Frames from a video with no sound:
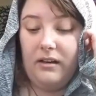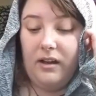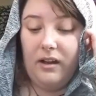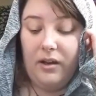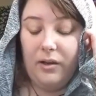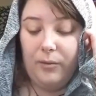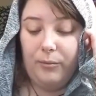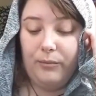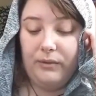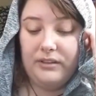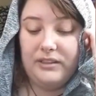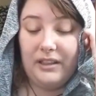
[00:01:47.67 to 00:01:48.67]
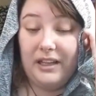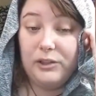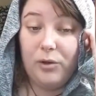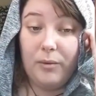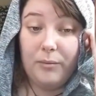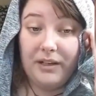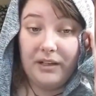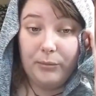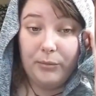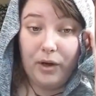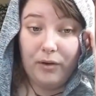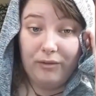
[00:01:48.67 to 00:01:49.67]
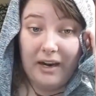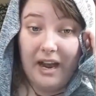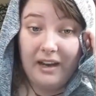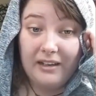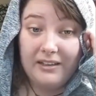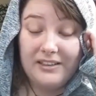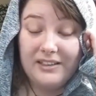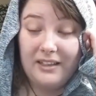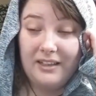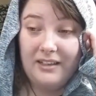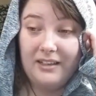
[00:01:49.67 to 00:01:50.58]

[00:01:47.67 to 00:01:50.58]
So that's what I mean by react,